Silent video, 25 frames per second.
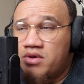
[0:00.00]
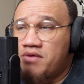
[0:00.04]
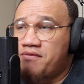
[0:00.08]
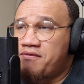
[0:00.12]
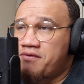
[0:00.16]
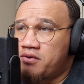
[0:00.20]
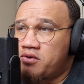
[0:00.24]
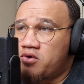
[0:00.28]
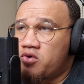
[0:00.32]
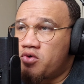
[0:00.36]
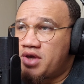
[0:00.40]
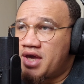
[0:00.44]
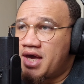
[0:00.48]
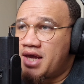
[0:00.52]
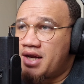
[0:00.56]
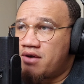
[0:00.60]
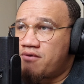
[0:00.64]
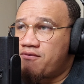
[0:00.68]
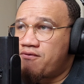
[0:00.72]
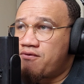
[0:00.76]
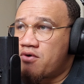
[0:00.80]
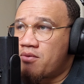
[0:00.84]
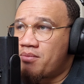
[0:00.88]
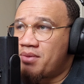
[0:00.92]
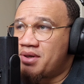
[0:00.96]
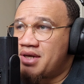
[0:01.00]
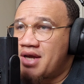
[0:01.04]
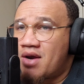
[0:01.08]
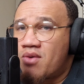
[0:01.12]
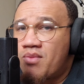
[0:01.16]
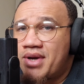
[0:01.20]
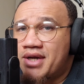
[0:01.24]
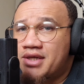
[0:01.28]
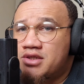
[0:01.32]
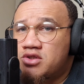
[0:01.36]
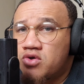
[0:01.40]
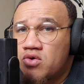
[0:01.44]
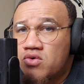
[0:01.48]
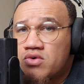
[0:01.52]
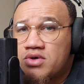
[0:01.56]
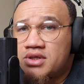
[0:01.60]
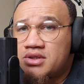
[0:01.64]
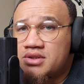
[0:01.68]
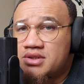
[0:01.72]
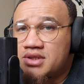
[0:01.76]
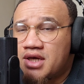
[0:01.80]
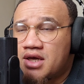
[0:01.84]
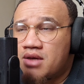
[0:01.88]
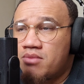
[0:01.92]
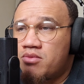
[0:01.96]
If you look at it from a
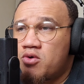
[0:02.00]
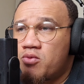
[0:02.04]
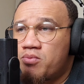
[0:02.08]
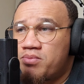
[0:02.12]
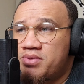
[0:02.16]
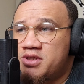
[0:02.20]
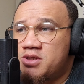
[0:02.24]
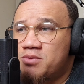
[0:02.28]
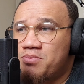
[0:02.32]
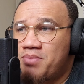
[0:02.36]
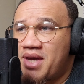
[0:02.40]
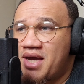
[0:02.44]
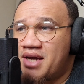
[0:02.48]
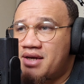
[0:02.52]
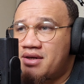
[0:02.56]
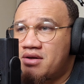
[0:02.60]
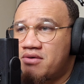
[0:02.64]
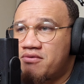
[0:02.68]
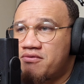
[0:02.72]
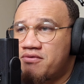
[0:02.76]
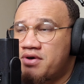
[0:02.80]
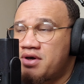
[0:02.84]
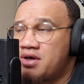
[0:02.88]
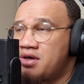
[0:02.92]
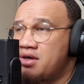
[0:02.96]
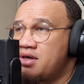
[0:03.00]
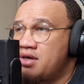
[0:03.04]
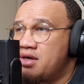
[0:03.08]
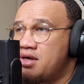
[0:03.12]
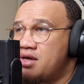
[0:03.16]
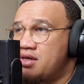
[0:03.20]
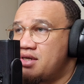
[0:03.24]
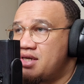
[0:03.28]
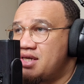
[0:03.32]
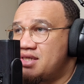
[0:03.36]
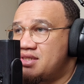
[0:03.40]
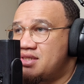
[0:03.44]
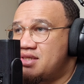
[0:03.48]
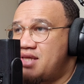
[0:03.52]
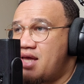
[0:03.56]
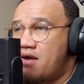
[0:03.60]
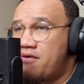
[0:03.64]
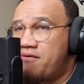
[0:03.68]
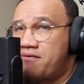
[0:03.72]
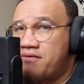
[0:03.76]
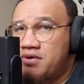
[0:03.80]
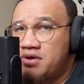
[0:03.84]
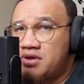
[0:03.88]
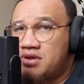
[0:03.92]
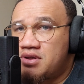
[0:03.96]
directorial debut perspective, there's
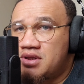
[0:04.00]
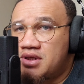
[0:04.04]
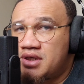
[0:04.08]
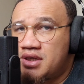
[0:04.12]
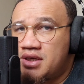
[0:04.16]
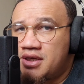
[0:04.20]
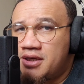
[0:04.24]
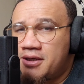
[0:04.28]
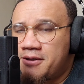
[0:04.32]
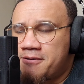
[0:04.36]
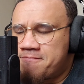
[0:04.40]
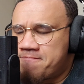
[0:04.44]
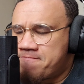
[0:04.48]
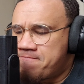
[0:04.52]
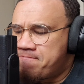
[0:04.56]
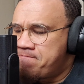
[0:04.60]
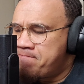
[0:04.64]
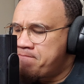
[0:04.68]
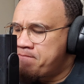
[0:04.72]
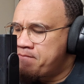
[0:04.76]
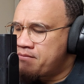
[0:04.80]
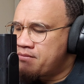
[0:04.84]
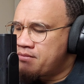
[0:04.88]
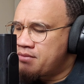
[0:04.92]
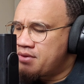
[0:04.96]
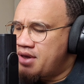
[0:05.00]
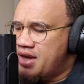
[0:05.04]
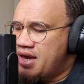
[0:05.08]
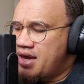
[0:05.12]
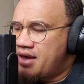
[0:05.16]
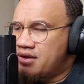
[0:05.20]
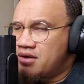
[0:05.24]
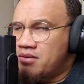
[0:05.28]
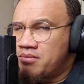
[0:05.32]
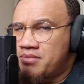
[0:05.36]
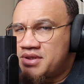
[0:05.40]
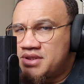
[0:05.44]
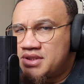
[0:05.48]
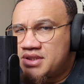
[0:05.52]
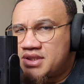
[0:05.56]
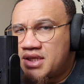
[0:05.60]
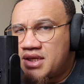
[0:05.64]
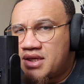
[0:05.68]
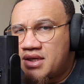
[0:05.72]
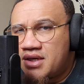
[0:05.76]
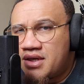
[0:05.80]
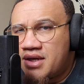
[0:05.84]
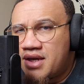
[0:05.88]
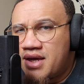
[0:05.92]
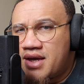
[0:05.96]
definitely elements
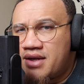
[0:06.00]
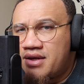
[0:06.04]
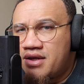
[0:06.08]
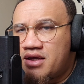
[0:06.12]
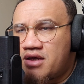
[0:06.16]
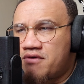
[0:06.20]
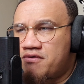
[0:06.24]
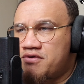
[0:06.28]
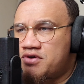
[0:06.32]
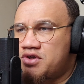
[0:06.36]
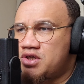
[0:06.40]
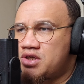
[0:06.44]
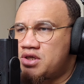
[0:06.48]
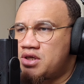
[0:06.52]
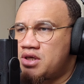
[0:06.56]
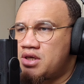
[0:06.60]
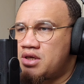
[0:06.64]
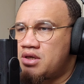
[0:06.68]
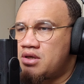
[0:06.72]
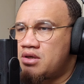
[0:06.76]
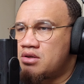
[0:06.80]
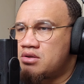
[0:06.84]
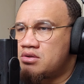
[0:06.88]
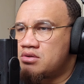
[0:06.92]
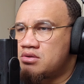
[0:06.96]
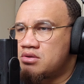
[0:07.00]
here that if she,